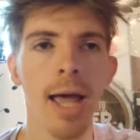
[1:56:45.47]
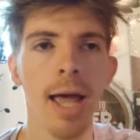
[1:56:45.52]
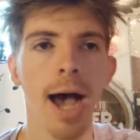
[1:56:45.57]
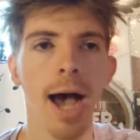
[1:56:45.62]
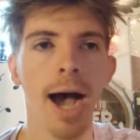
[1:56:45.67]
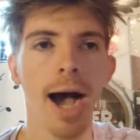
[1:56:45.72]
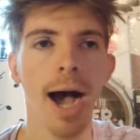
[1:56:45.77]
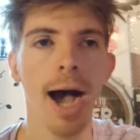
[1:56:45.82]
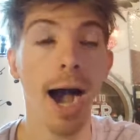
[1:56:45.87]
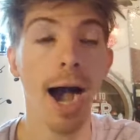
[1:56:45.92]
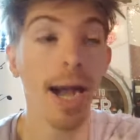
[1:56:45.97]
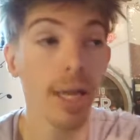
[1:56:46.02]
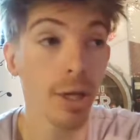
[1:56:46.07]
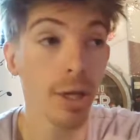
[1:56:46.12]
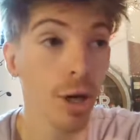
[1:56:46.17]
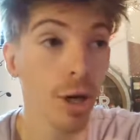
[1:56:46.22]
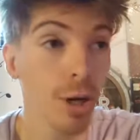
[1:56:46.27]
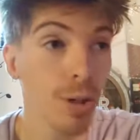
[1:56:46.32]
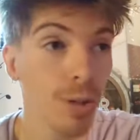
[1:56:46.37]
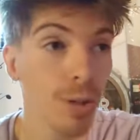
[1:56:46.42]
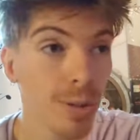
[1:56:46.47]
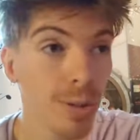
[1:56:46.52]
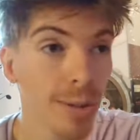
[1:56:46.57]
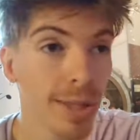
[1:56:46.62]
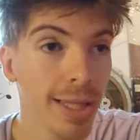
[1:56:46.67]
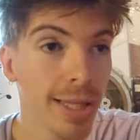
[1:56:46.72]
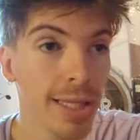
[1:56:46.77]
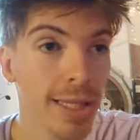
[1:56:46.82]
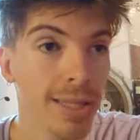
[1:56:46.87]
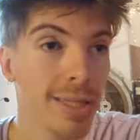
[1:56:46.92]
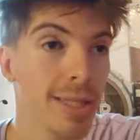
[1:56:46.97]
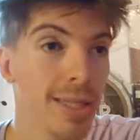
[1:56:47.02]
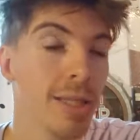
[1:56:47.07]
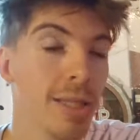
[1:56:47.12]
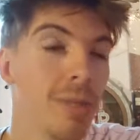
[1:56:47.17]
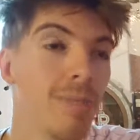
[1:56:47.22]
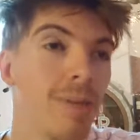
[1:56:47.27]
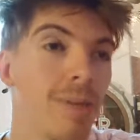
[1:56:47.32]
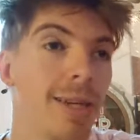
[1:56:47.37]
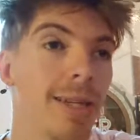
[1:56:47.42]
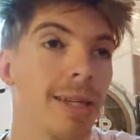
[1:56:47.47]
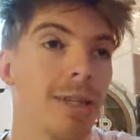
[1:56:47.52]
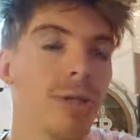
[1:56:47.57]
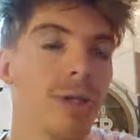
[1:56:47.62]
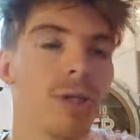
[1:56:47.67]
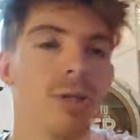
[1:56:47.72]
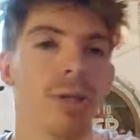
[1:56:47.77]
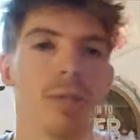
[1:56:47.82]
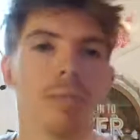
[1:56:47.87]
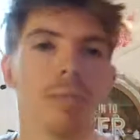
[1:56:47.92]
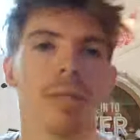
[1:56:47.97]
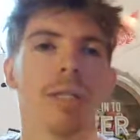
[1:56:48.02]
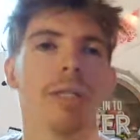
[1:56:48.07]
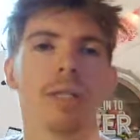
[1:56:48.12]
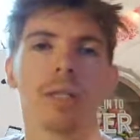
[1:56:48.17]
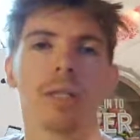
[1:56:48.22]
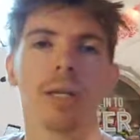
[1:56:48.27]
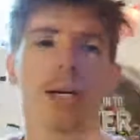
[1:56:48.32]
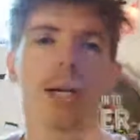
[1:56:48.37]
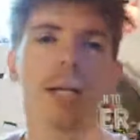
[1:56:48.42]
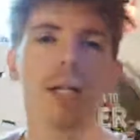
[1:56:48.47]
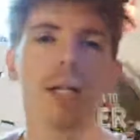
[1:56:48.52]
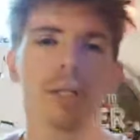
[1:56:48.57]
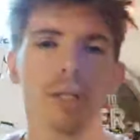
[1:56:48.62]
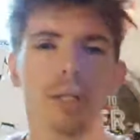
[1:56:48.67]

Uh, I know this has been a stream that's, again,